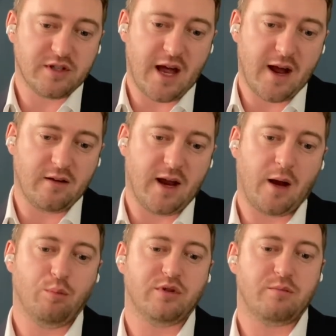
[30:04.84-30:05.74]
that and
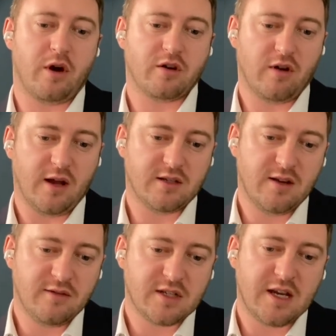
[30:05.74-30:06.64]
hampers my
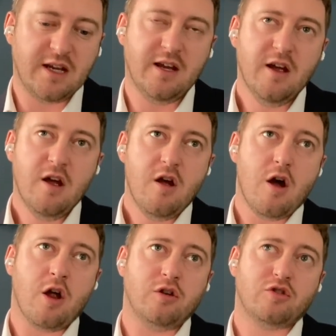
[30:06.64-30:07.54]
creativity
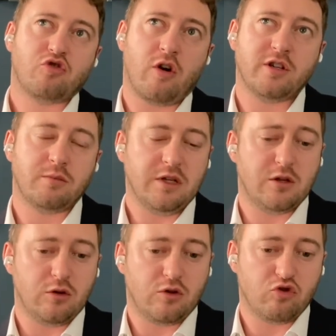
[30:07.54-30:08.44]
and tries to be
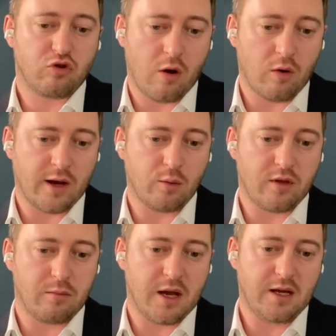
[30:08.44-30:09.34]
too controlling
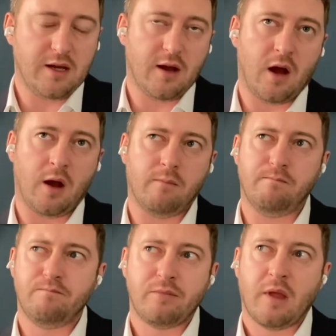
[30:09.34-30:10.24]
with me,
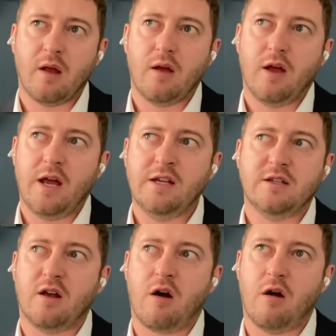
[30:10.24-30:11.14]

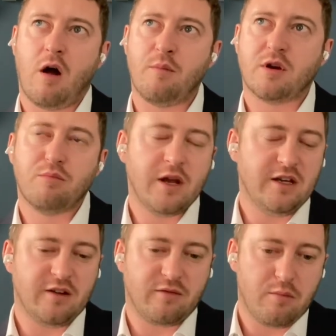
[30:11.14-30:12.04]
is I'm a completely
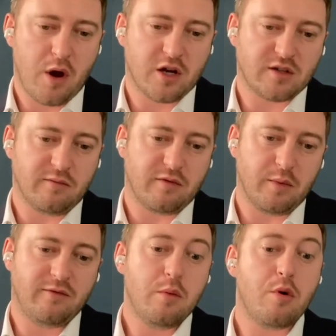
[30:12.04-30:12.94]
different person from
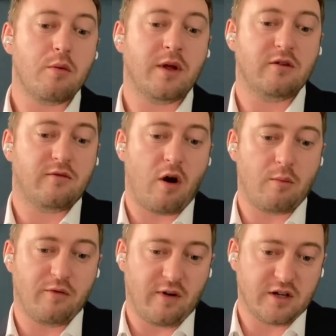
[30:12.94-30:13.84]
if you put me in an
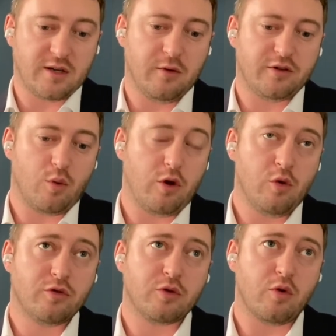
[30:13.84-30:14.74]
environment very similar to what
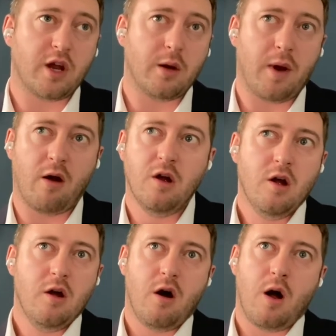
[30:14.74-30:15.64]
you're talking about.
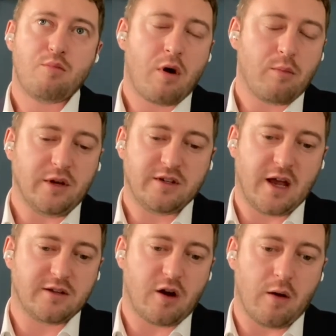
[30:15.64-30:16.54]
I'm probably
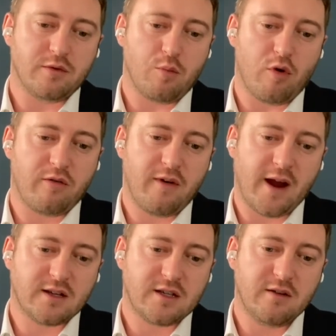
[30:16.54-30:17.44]
10 times more
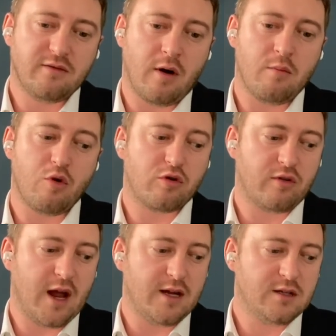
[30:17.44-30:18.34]
effective. I'm more
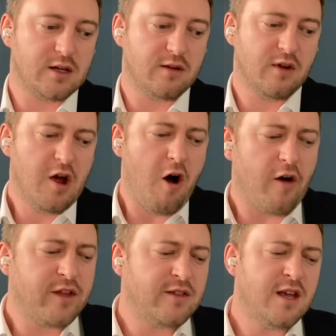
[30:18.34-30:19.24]
creative. I
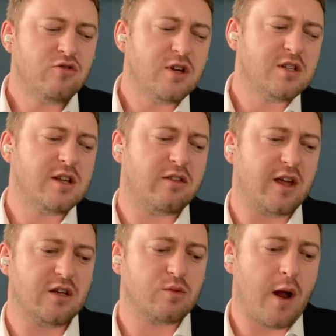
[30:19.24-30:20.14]
think the interesting
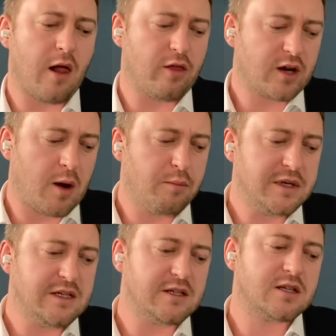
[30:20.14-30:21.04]
thing as well that
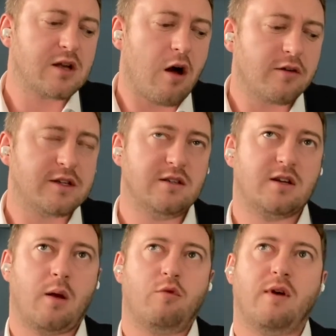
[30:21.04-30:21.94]
companies are starting to
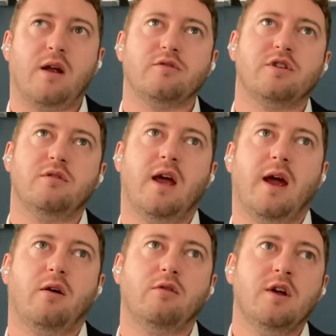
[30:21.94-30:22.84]
come around to
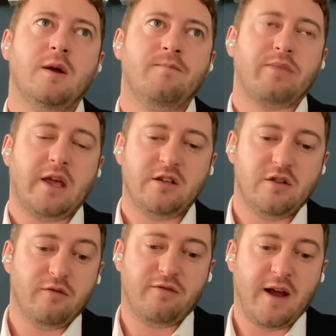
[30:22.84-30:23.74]
now is
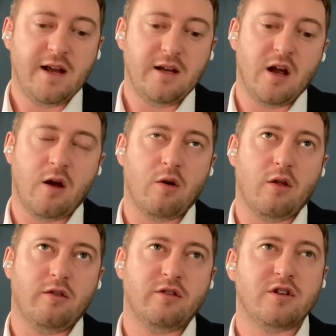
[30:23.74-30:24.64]
that failure.
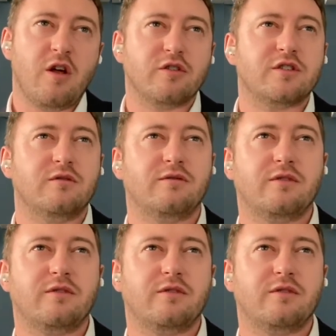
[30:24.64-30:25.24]
There's lots of